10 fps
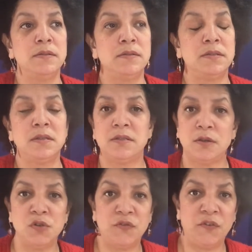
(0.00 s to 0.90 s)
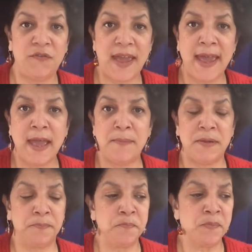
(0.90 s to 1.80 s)
the search for fam
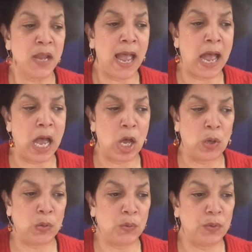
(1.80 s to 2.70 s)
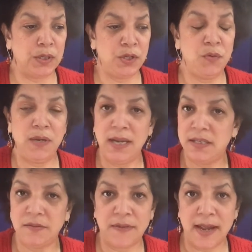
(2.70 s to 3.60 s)
and how you need
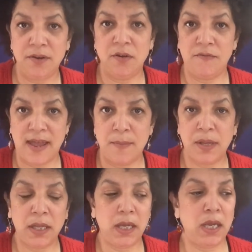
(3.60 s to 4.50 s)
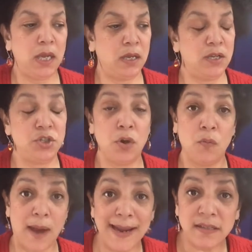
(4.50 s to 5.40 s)
to find your family and it's your
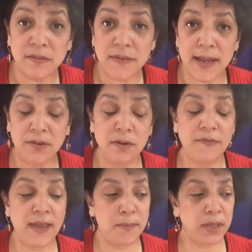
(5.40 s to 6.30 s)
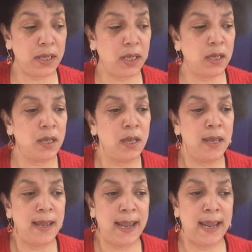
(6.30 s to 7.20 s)
right to find your family.
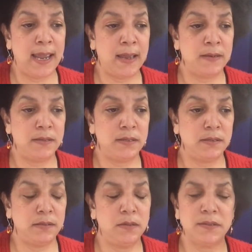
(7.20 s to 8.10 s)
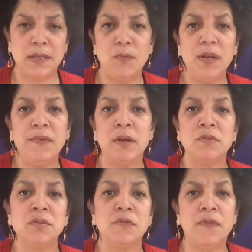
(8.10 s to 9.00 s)
And, some would even go
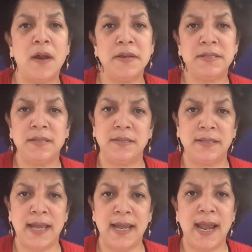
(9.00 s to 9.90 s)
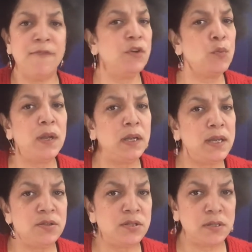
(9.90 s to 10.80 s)
so far as to say everyone
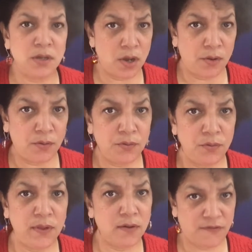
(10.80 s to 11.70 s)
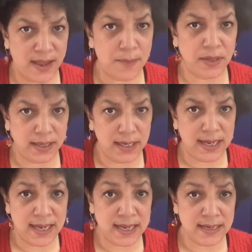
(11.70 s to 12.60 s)
needs to know who their family
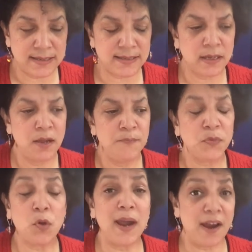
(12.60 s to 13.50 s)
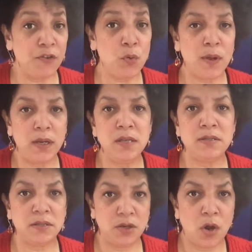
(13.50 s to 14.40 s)
is, or everyone needs
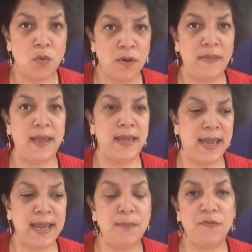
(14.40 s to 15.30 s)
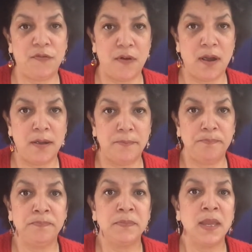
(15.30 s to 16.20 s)
to know where they came from.
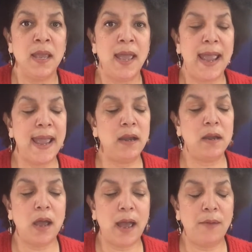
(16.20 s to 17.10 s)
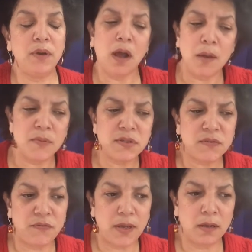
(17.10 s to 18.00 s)
And I would almost
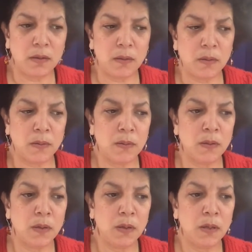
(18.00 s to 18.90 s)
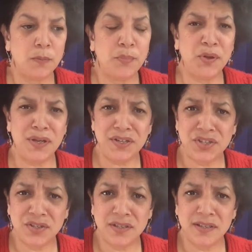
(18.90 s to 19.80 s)
feel
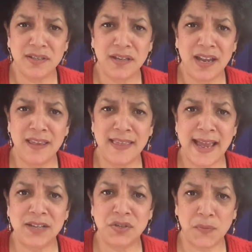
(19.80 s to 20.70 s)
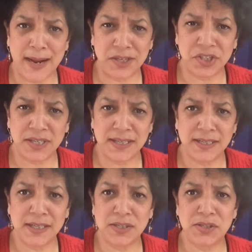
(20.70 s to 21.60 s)
pushed in that
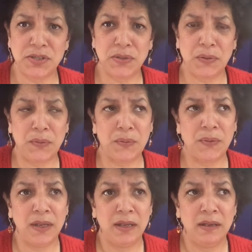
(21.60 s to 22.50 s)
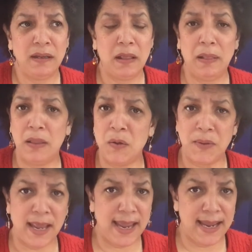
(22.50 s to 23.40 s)
direction to
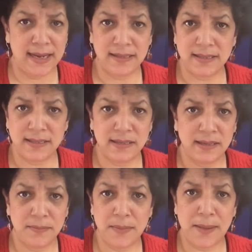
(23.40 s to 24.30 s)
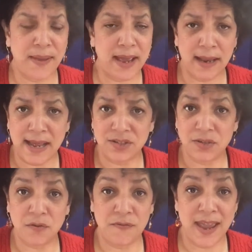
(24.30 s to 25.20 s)
locate my
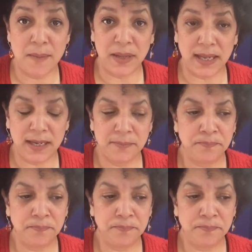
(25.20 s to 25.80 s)
biological family.